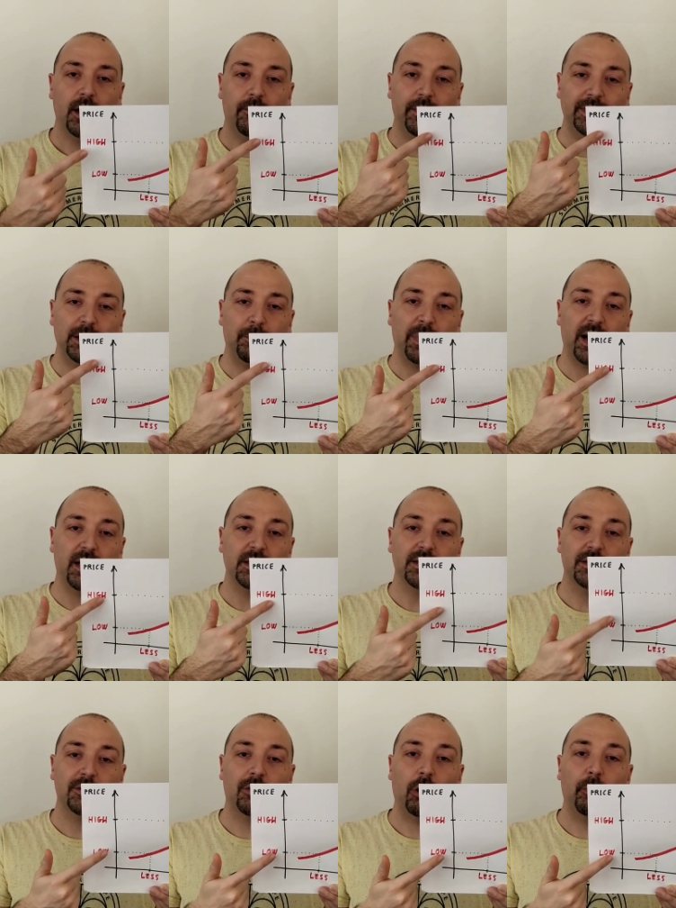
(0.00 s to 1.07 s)
When the
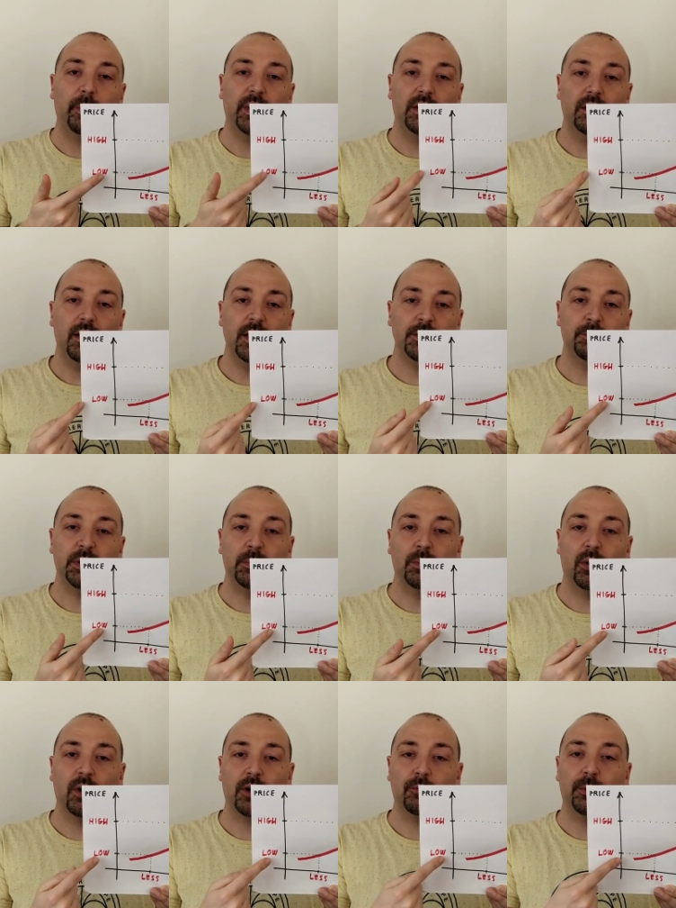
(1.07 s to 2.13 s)
price drops, less
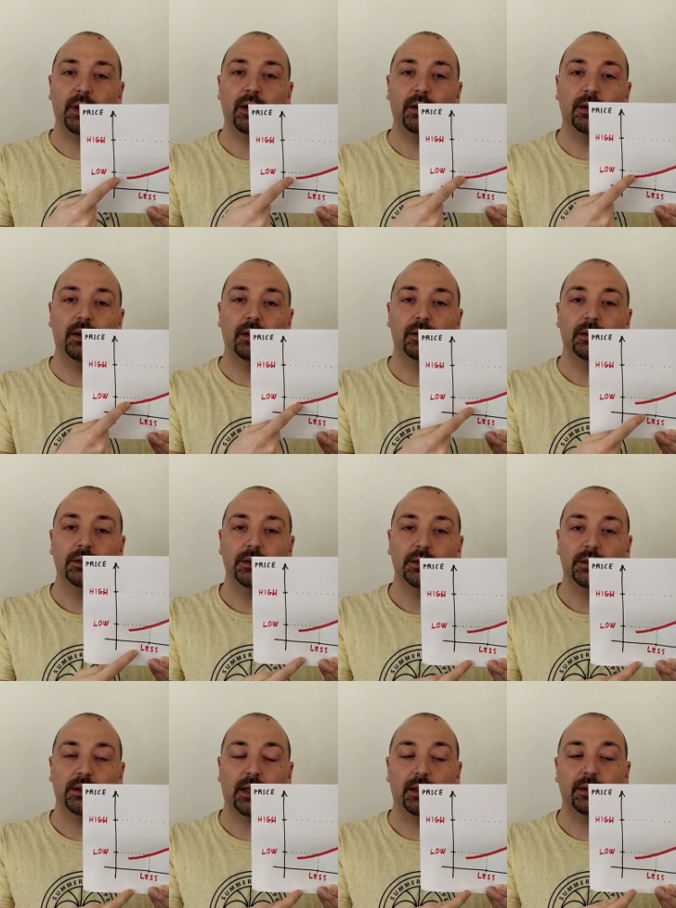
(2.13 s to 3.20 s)
people are willing,
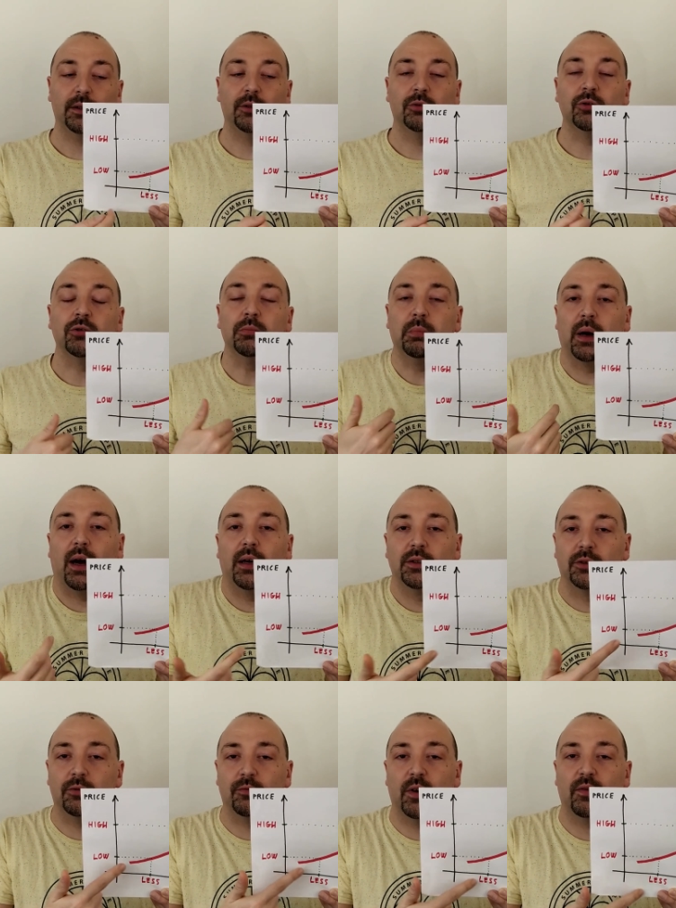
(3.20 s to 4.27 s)
right, to supply,
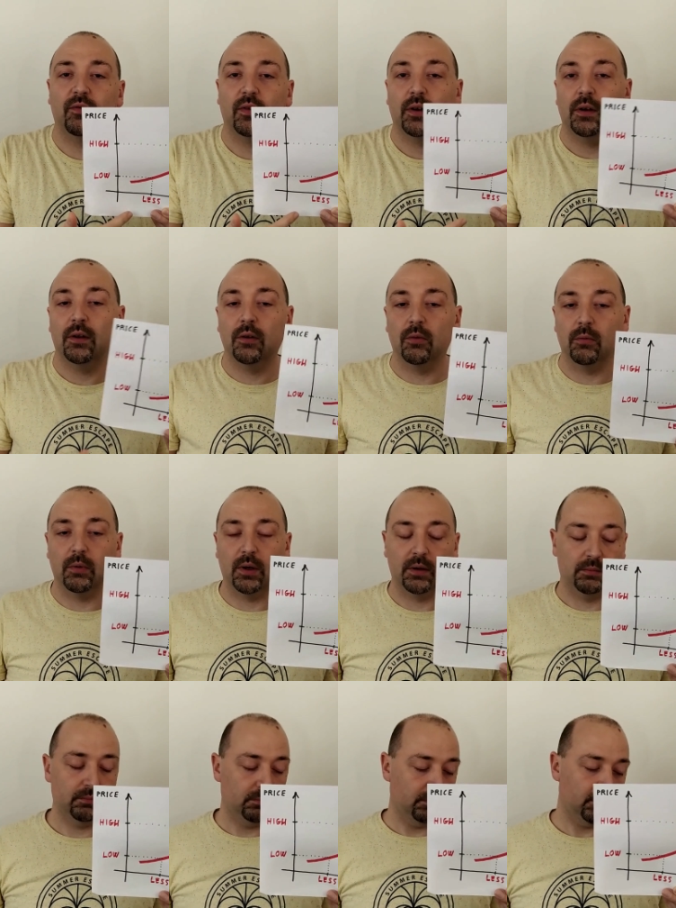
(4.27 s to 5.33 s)
so we have lower
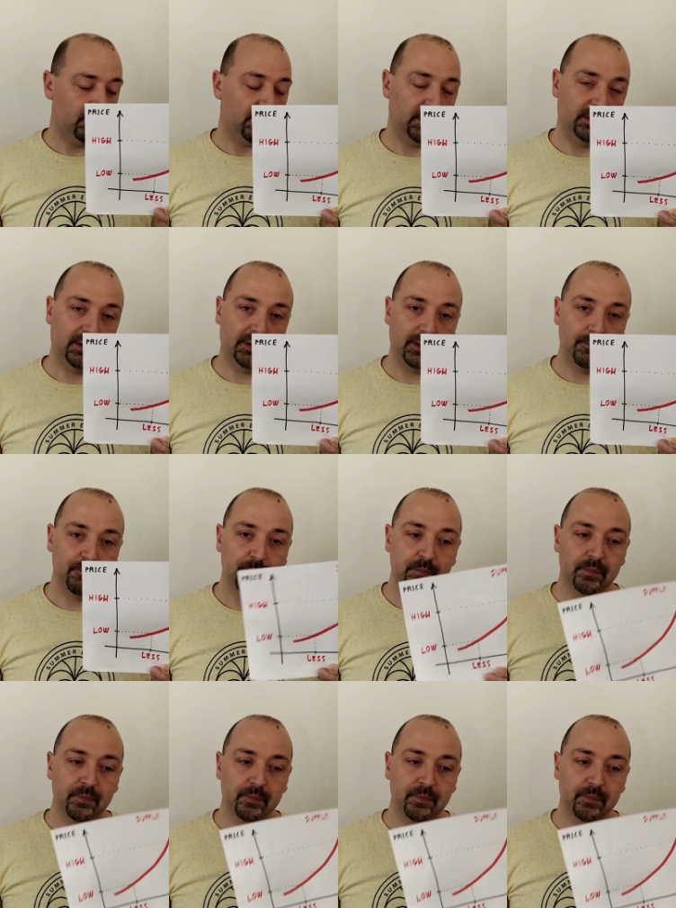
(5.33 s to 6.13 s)
quantity.